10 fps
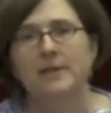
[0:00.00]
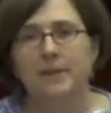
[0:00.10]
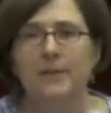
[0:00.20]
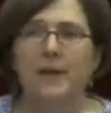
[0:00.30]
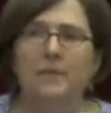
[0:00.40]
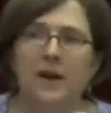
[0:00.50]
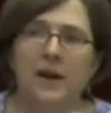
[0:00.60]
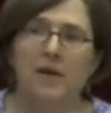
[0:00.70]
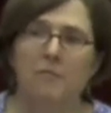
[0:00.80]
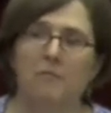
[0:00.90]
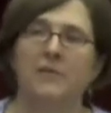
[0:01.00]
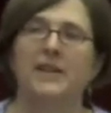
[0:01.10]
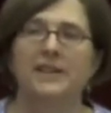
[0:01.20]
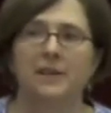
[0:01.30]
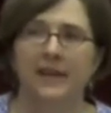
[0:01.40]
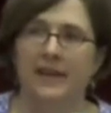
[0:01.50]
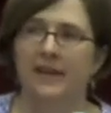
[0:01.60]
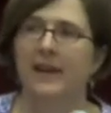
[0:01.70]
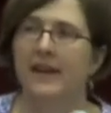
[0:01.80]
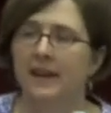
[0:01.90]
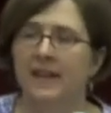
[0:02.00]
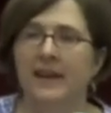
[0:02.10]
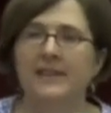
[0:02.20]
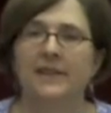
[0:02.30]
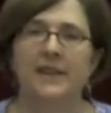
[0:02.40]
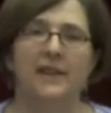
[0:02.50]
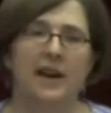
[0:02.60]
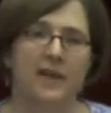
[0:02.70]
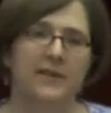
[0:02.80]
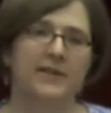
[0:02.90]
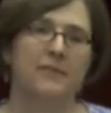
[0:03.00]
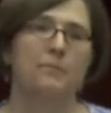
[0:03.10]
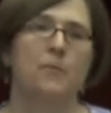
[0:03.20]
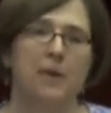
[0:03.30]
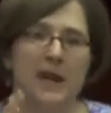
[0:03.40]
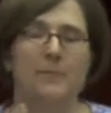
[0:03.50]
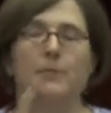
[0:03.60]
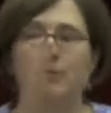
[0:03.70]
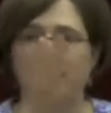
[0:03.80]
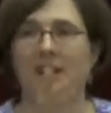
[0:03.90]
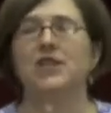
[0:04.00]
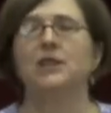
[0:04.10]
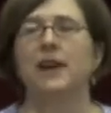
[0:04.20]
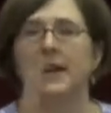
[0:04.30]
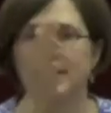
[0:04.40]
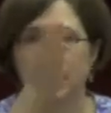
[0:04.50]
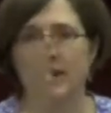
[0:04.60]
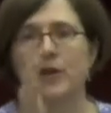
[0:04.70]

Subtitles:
Some of them disarticulated, isolated, others becoming professionalized,